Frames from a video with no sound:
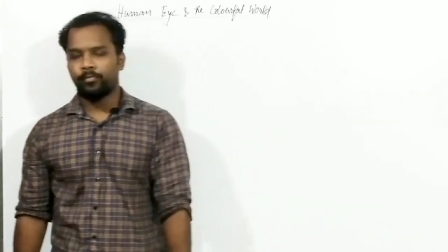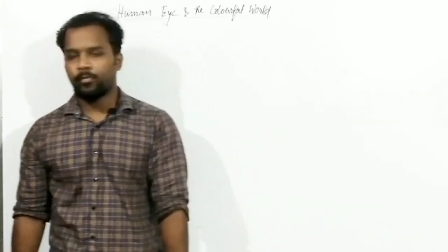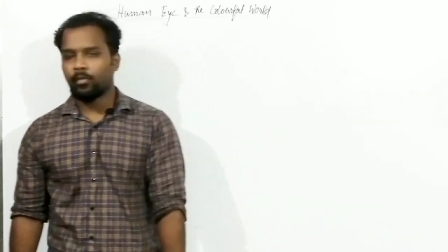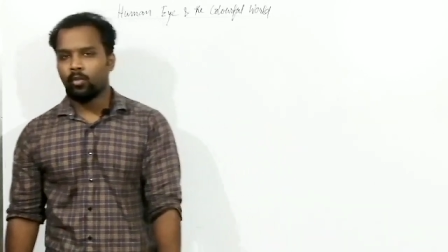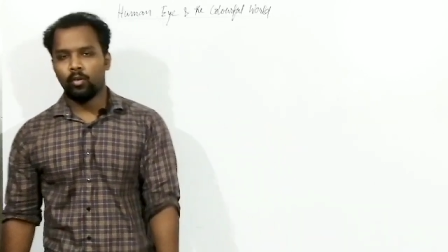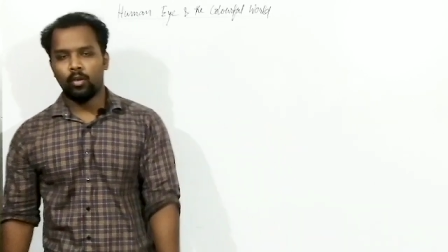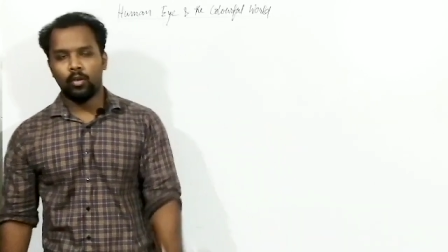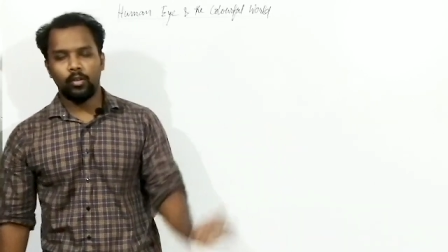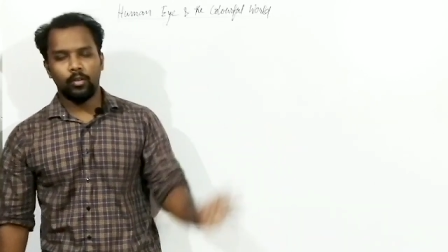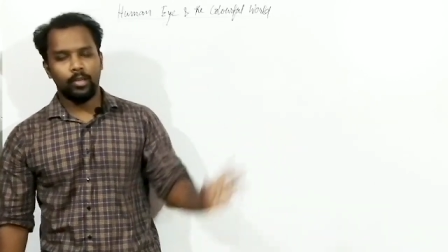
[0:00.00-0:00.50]

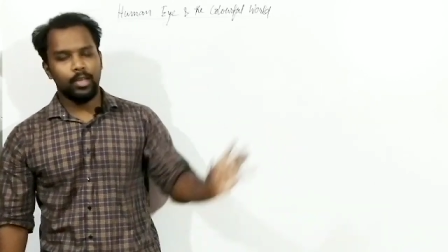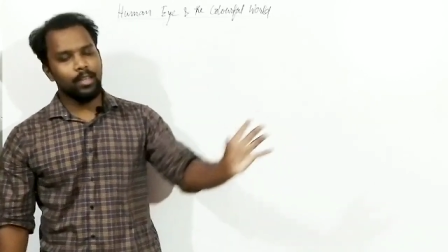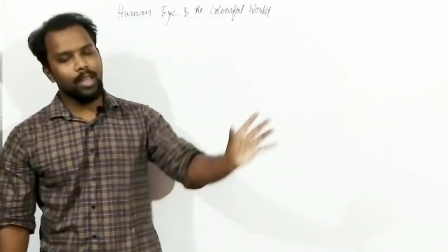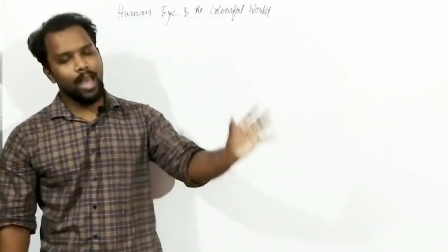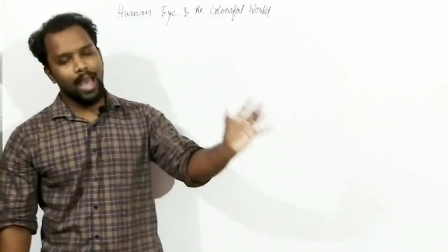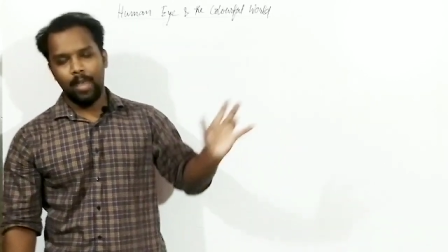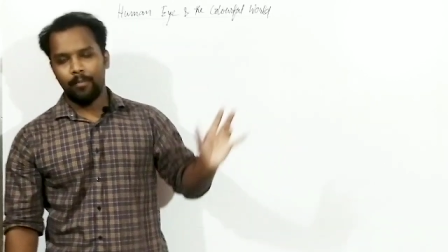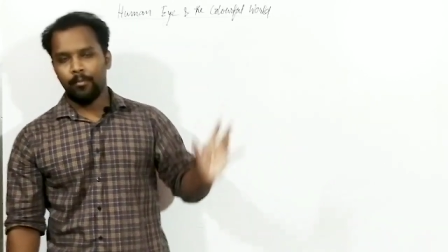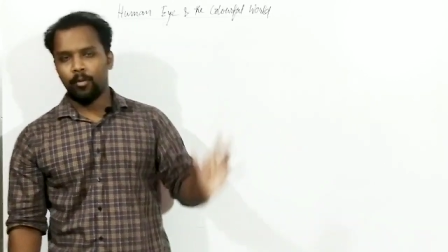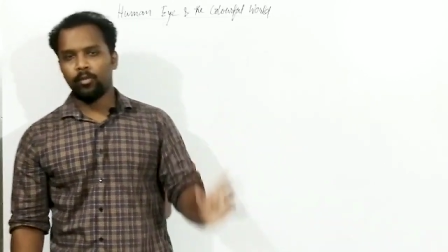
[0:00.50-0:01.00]
You're going to get
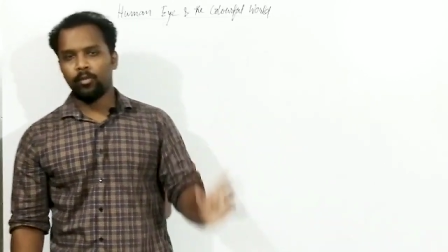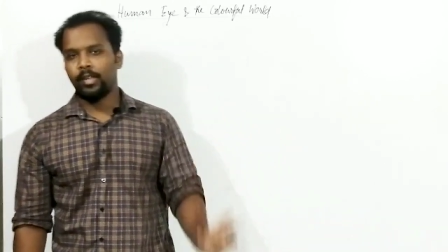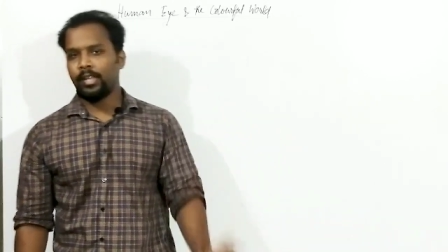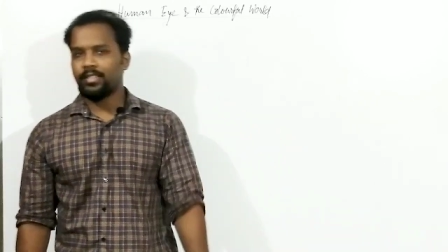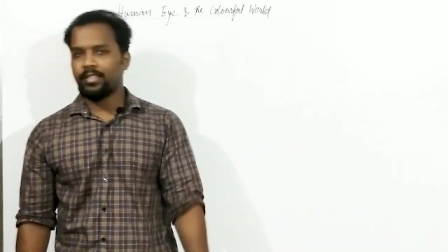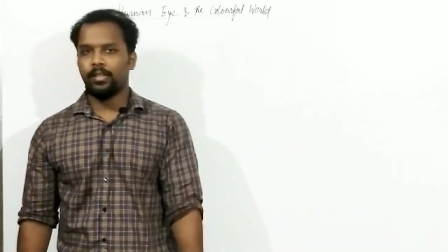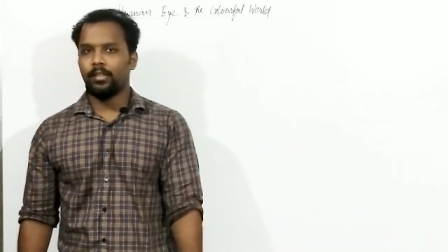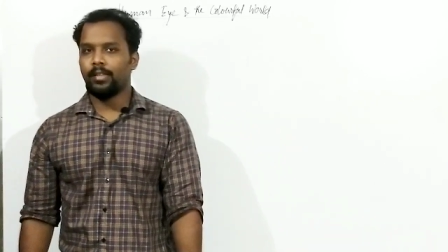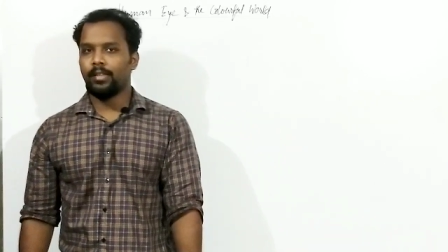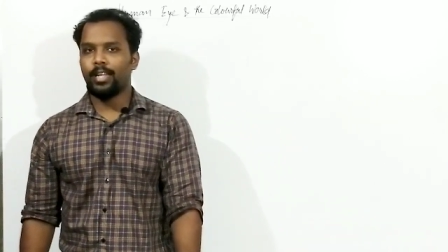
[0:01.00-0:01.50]
high amount
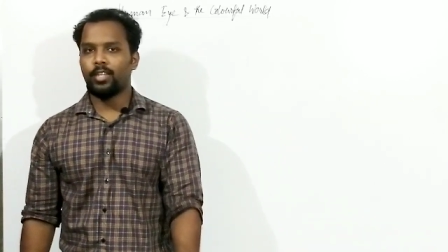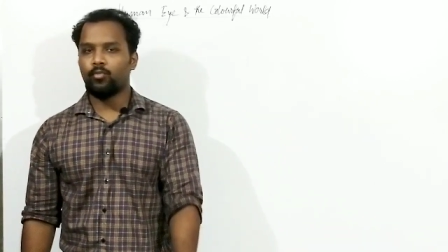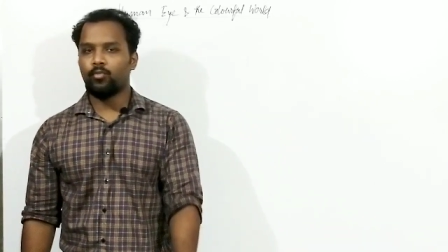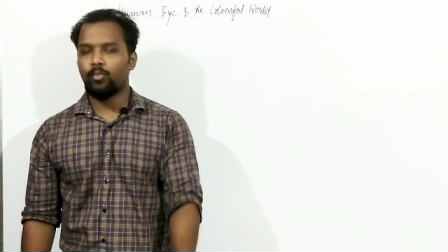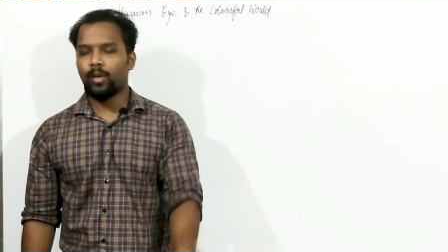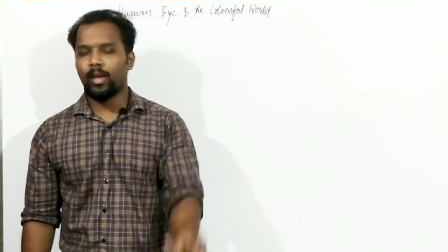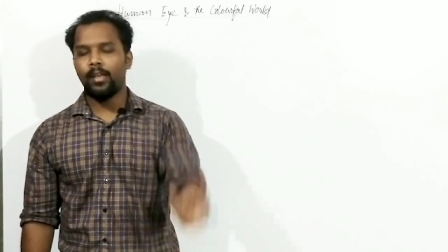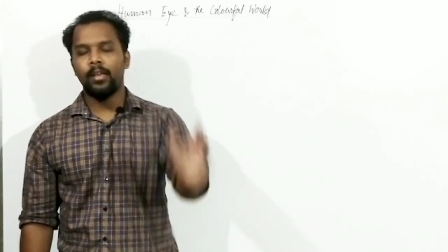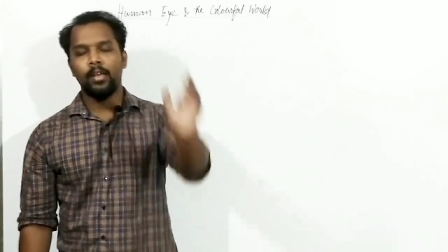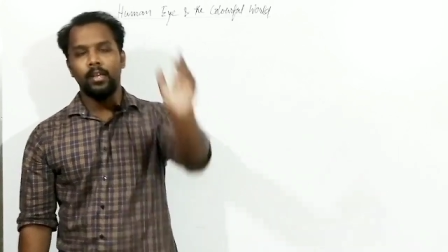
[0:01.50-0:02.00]
density. That's
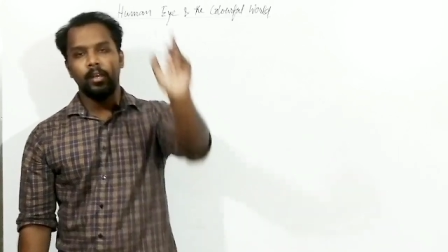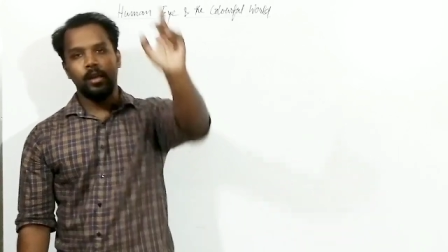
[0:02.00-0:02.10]
why